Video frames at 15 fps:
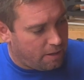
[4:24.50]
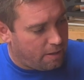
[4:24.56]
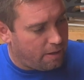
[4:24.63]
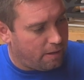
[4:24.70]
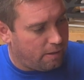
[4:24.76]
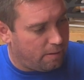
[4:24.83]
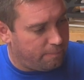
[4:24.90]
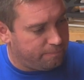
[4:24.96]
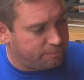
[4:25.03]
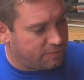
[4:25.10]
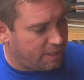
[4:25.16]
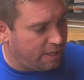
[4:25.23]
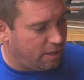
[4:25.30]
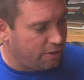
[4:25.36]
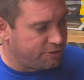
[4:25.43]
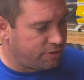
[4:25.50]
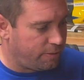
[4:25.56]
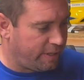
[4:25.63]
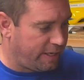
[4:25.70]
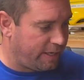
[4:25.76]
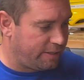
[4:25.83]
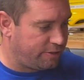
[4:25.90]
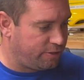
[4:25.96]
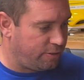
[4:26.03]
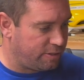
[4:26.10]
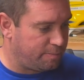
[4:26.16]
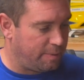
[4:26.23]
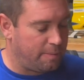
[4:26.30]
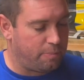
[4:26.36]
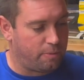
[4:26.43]
Um, it also has
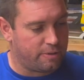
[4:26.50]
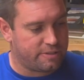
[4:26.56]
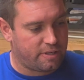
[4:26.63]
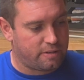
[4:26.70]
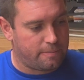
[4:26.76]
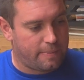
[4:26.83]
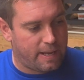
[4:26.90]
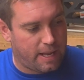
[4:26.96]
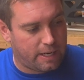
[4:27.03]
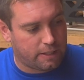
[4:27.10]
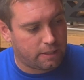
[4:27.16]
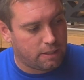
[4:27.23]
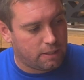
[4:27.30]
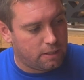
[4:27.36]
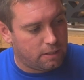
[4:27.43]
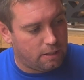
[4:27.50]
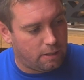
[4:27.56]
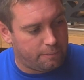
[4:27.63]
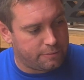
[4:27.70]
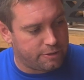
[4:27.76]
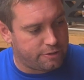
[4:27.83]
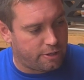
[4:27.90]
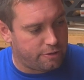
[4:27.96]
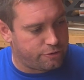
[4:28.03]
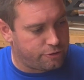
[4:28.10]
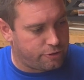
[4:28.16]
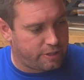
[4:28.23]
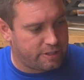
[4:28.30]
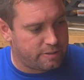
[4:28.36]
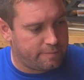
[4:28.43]
USB ports on the back um, to charge
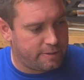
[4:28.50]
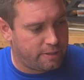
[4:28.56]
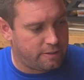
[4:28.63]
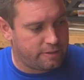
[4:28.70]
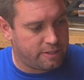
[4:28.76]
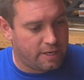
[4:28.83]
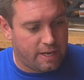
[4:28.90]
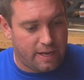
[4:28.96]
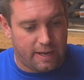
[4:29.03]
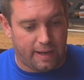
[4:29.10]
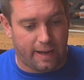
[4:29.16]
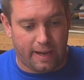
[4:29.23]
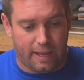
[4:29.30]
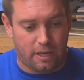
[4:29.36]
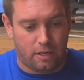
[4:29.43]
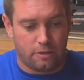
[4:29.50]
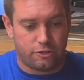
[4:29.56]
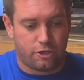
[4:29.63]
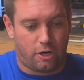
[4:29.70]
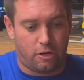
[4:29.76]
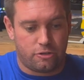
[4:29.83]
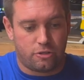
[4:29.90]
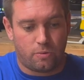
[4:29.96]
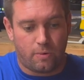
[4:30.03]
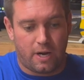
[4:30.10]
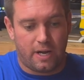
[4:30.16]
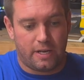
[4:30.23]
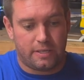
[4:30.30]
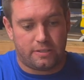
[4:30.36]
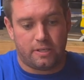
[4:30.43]
transmitters and charger
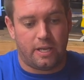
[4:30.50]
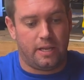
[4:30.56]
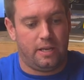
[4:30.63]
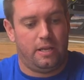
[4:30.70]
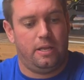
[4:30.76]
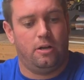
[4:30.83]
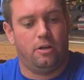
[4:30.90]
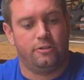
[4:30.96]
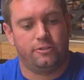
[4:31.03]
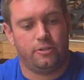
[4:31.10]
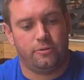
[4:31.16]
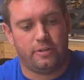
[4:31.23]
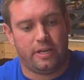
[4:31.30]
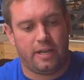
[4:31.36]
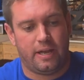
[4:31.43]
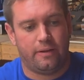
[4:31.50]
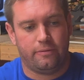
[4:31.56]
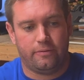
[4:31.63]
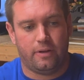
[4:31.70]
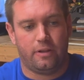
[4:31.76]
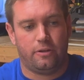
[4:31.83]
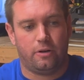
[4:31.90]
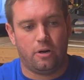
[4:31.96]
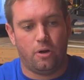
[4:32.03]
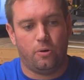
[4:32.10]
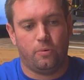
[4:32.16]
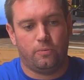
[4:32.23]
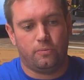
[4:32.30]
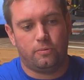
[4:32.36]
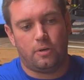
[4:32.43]
wise and also they have uh, their
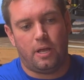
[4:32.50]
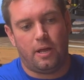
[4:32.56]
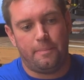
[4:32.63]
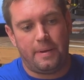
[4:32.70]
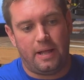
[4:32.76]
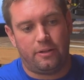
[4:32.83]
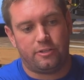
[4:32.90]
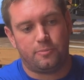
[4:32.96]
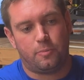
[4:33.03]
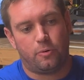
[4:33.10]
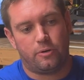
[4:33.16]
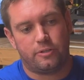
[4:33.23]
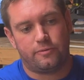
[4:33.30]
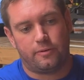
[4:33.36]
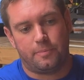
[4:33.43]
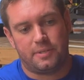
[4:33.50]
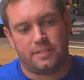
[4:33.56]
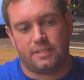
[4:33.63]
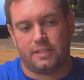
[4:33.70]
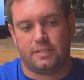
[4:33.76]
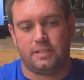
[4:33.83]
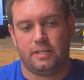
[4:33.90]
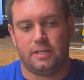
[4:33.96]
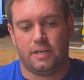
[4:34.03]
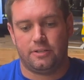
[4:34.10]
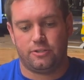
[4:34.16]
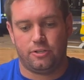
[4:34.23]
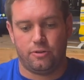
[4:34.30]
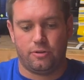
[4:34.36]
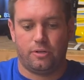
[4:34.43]
own uh, balance boards for up to 16s
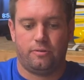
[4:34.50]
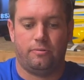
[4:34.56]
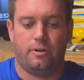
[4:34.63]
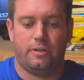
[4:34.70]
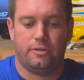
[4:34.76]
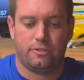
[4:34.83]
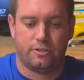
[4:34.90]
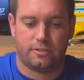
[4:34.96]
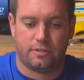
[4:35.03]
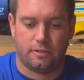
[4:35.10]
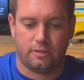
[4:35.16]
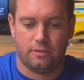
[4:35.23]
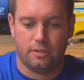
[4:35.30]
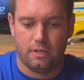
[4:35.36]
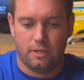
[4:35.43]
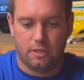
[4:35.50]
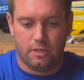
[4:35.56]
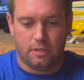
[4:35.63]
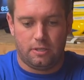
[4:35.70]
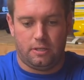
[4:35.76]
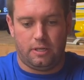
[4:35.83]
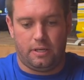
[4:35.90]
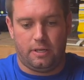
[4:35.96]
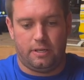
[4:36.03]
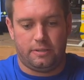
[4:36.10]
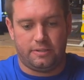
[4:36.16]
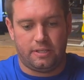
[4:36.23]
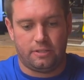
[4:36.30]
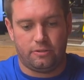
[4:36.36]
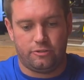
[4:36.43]
so you can run just a
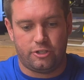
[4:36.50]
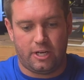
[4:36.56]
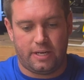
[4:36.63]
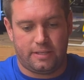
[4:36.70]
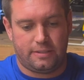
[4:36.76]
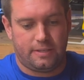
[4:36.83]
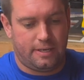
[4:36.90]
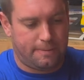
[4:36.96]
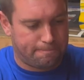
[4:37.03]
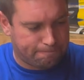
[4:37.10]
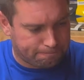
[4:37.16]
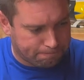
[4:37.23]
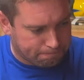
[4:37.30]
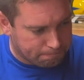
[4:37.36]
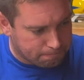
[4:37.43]
single JST.